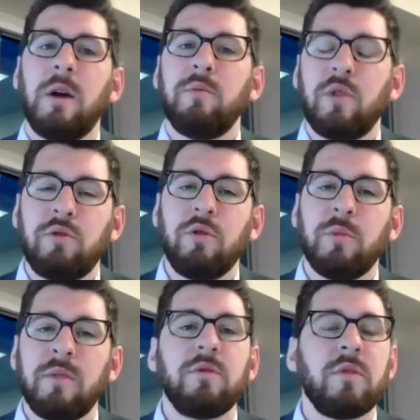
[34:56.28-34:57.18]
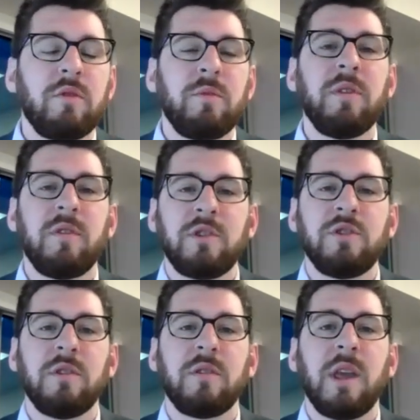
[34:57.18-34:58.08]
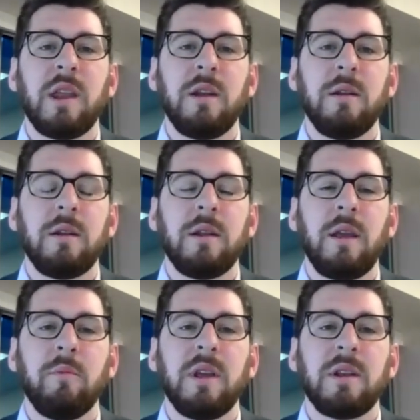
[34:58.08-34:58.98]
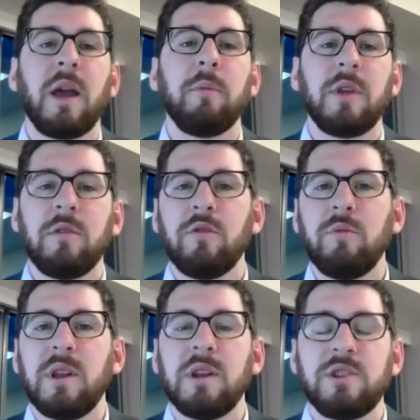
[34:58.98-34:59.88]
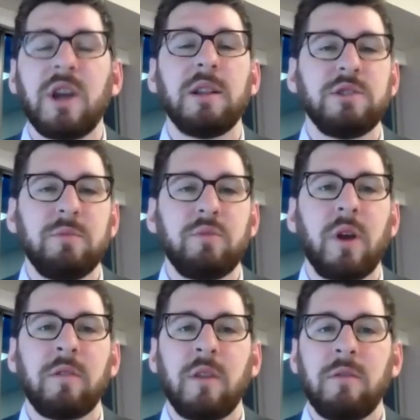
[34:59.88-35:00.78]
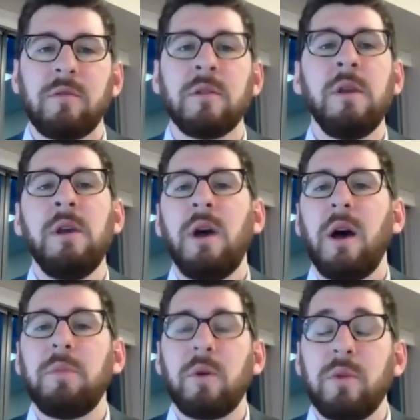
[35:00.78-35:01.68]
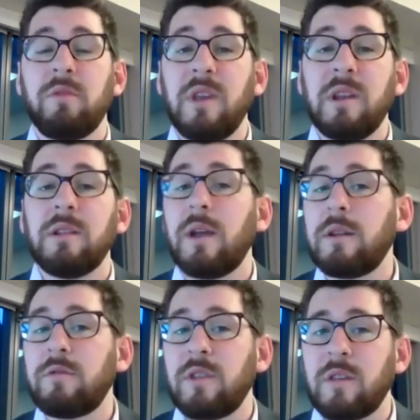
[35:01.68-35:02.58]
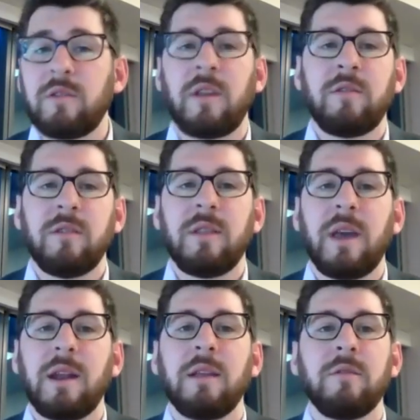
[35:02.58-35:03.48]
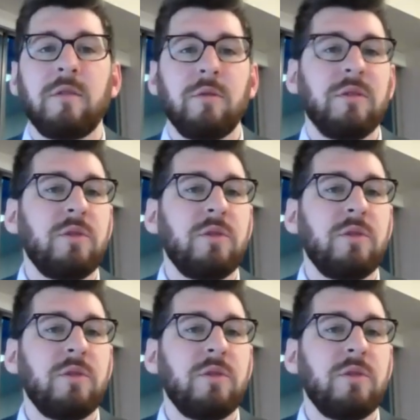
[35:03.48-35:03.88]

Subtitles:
Recruitment for those positions can be a time-consuming and challenging process, but we've seen a lot of success in that. And so in the